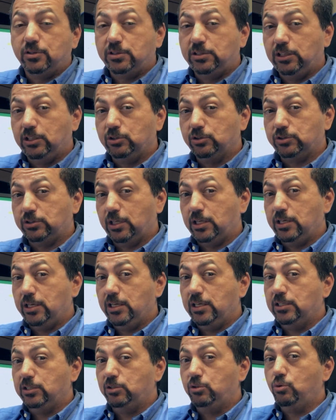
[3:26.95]
the secrets they
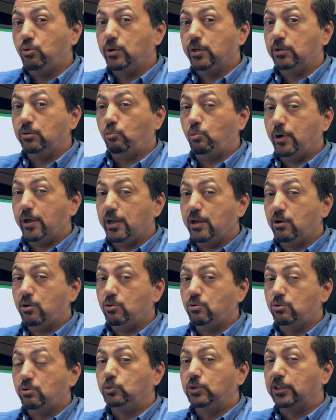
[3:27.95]
need to do it
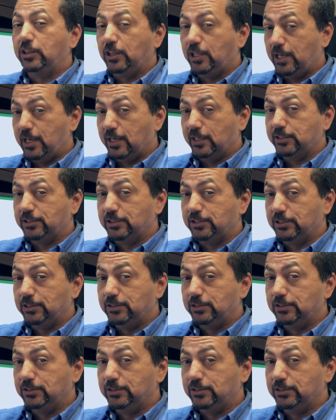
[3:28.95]
well with less.